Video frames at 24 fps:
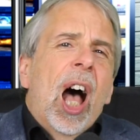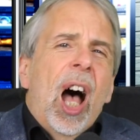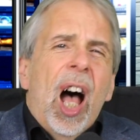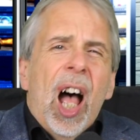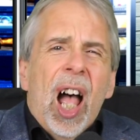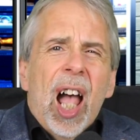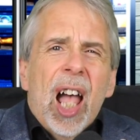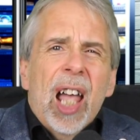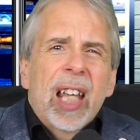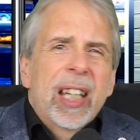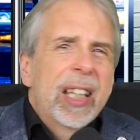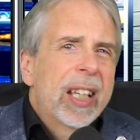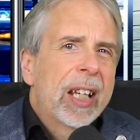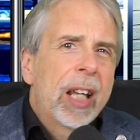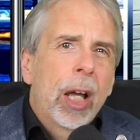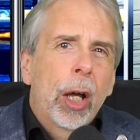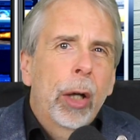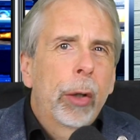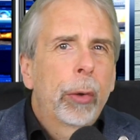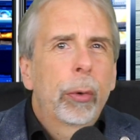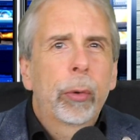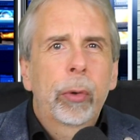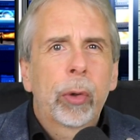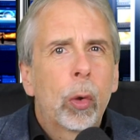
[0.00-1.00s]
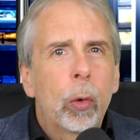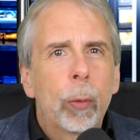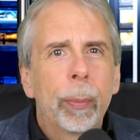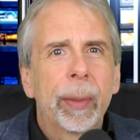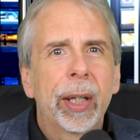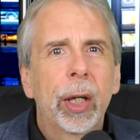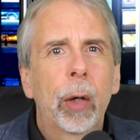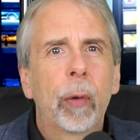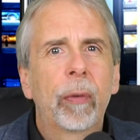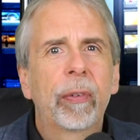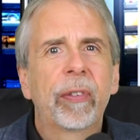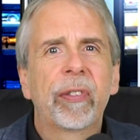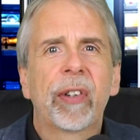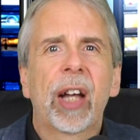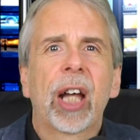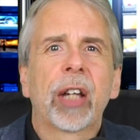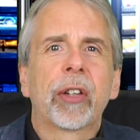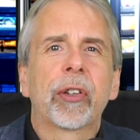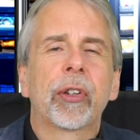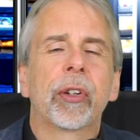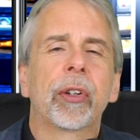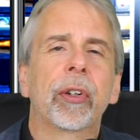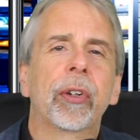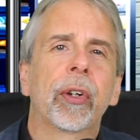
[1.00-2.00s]
I know, call me
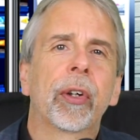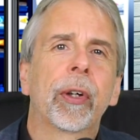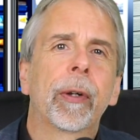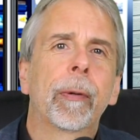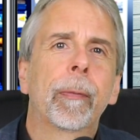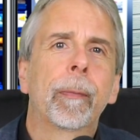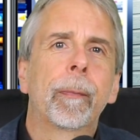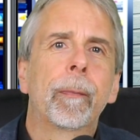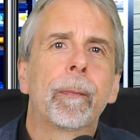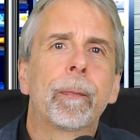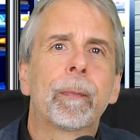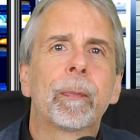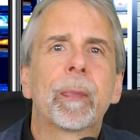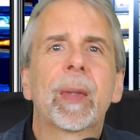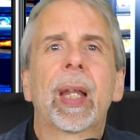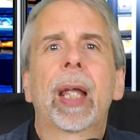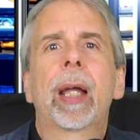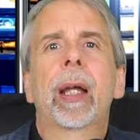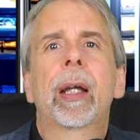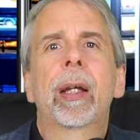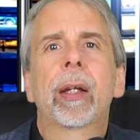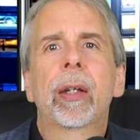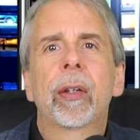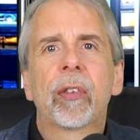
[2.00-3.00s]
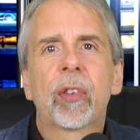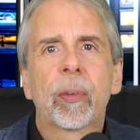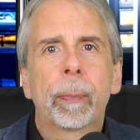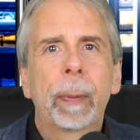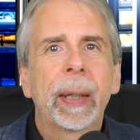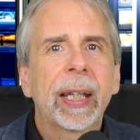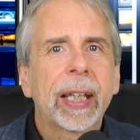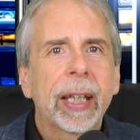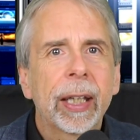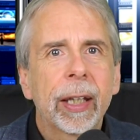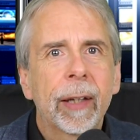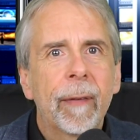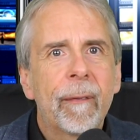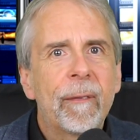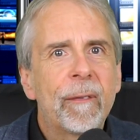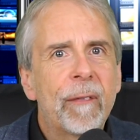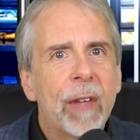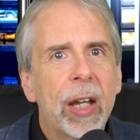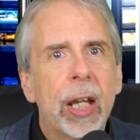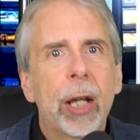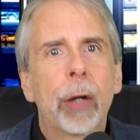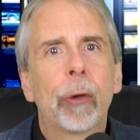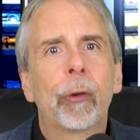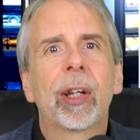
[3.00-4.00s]
old-fashioned. Speaking of
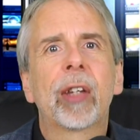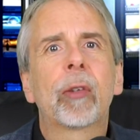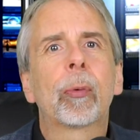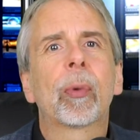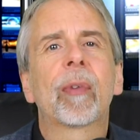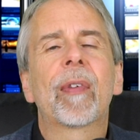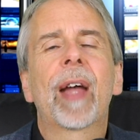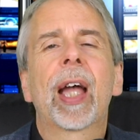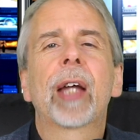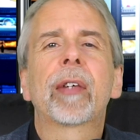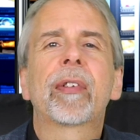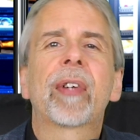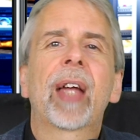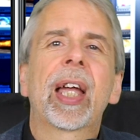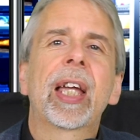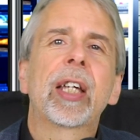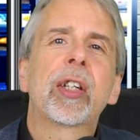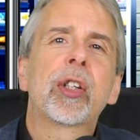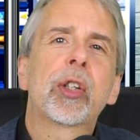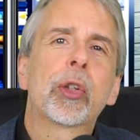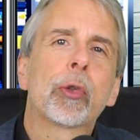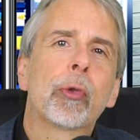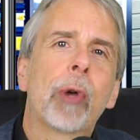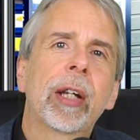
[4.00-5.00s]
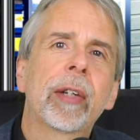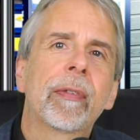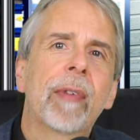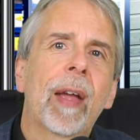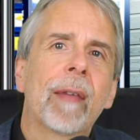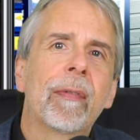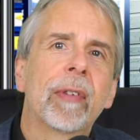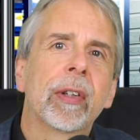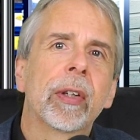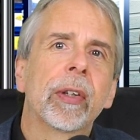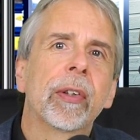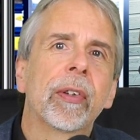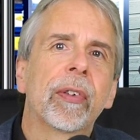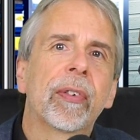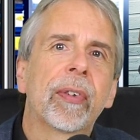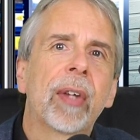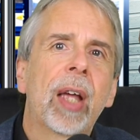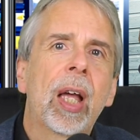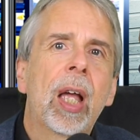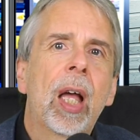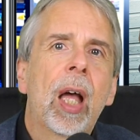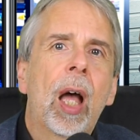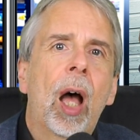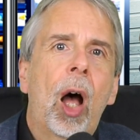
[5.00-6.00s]
theories without a shred of evidence,
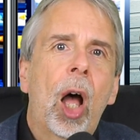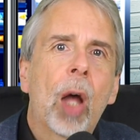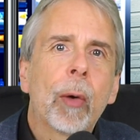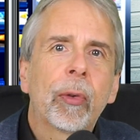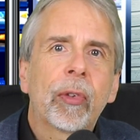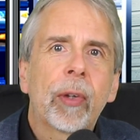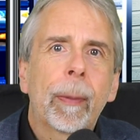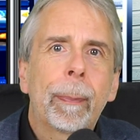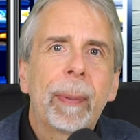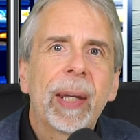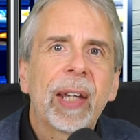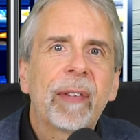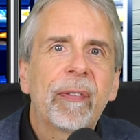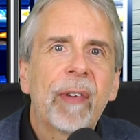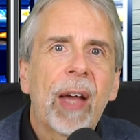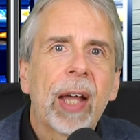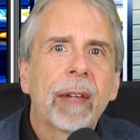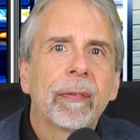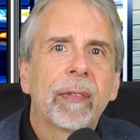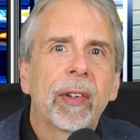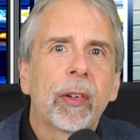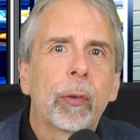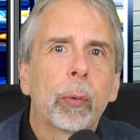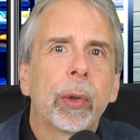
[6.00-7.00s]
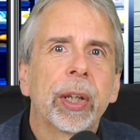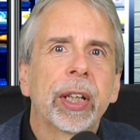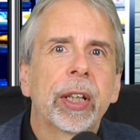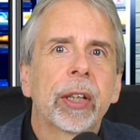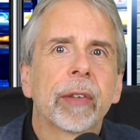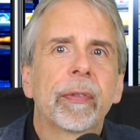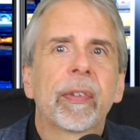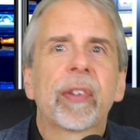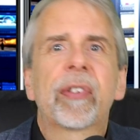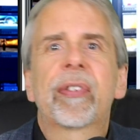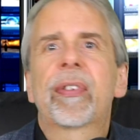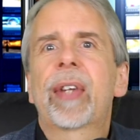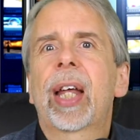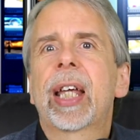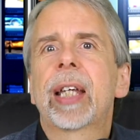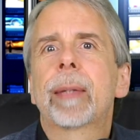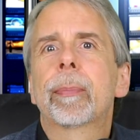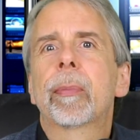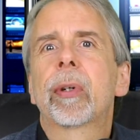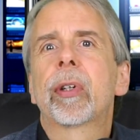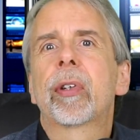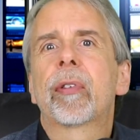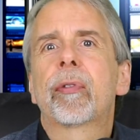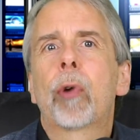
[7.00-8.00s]
I was a big fan this week of a
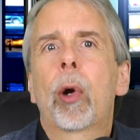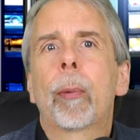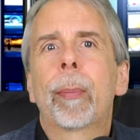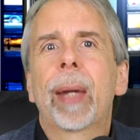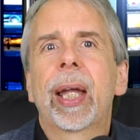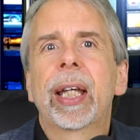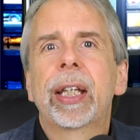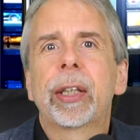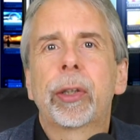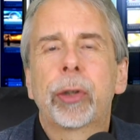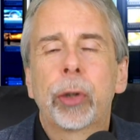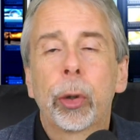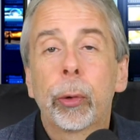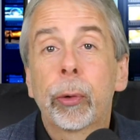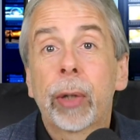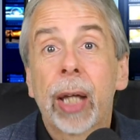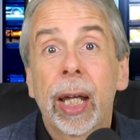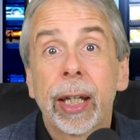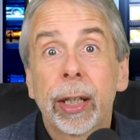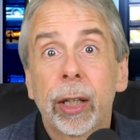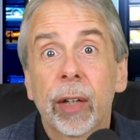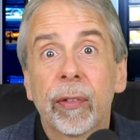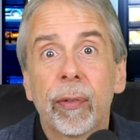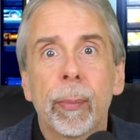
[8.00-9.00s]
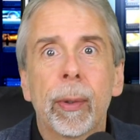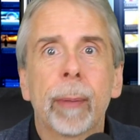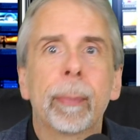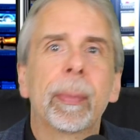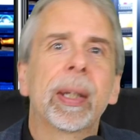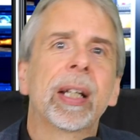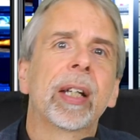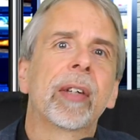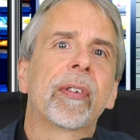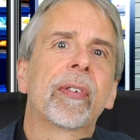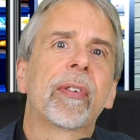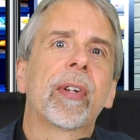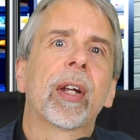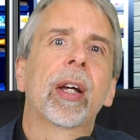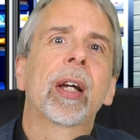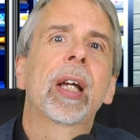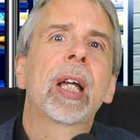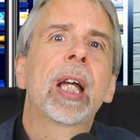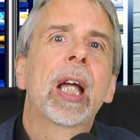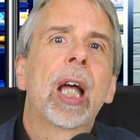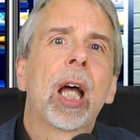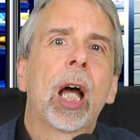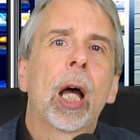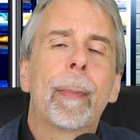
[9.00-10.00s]
statement from a UK government minister
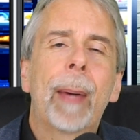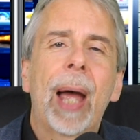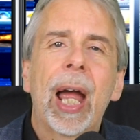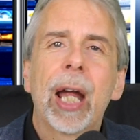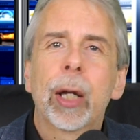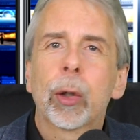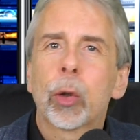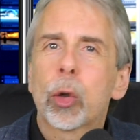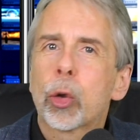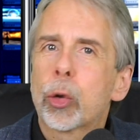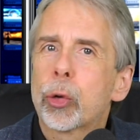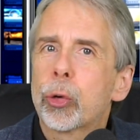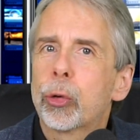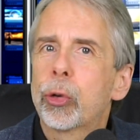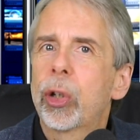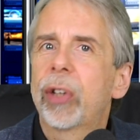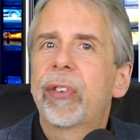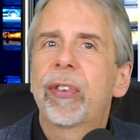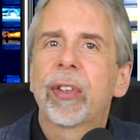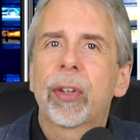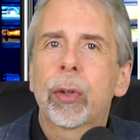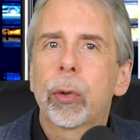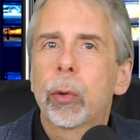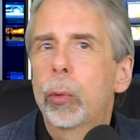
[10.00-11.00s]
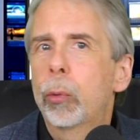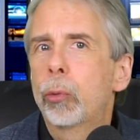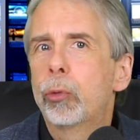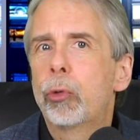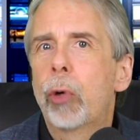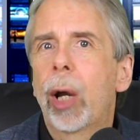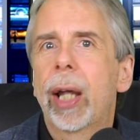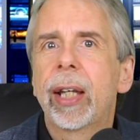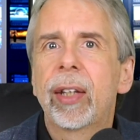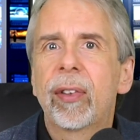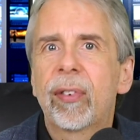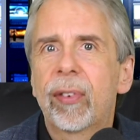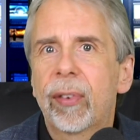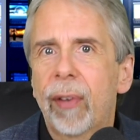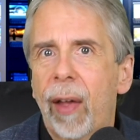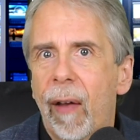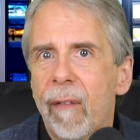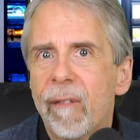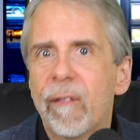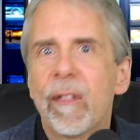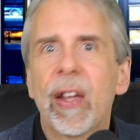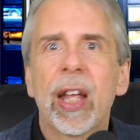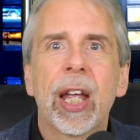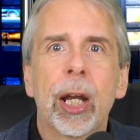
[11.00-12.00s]
about critical race
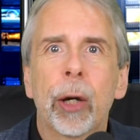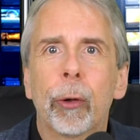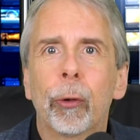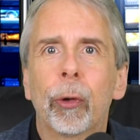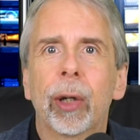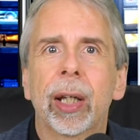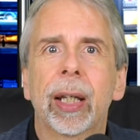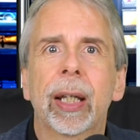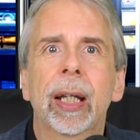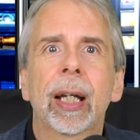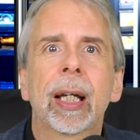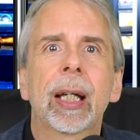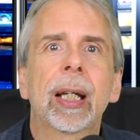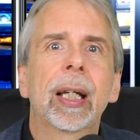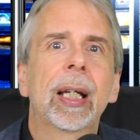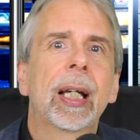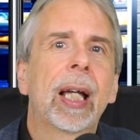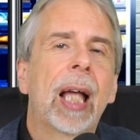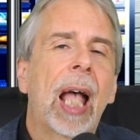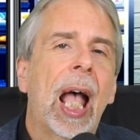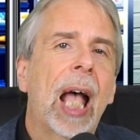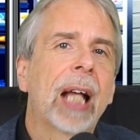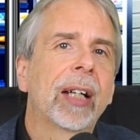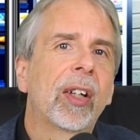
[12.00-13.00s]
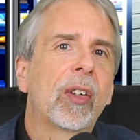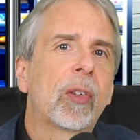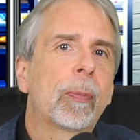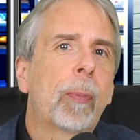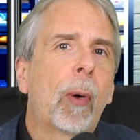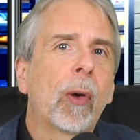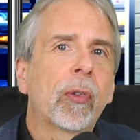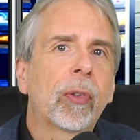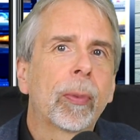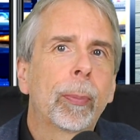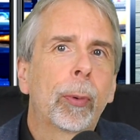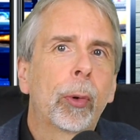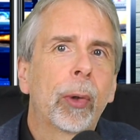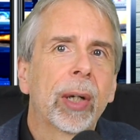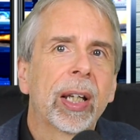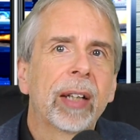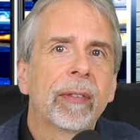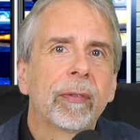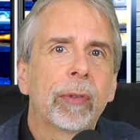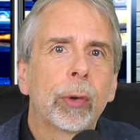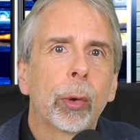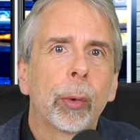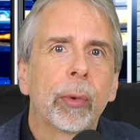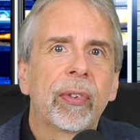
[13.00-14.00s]
theory and its possible
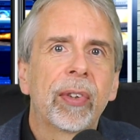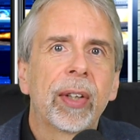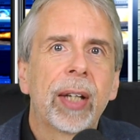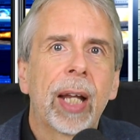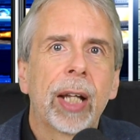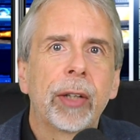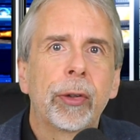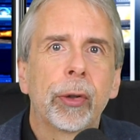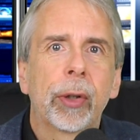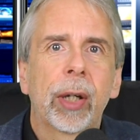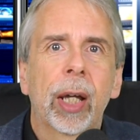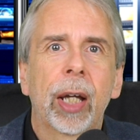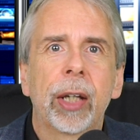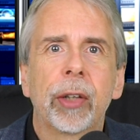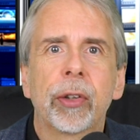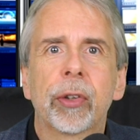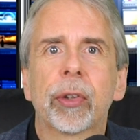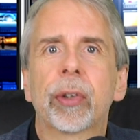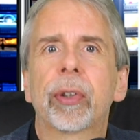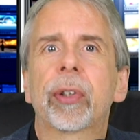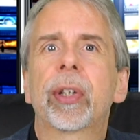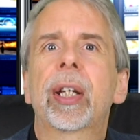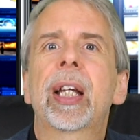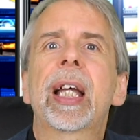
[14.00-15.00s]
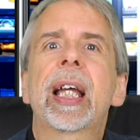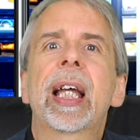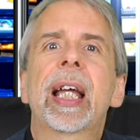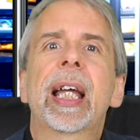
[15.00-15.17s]
influence in education.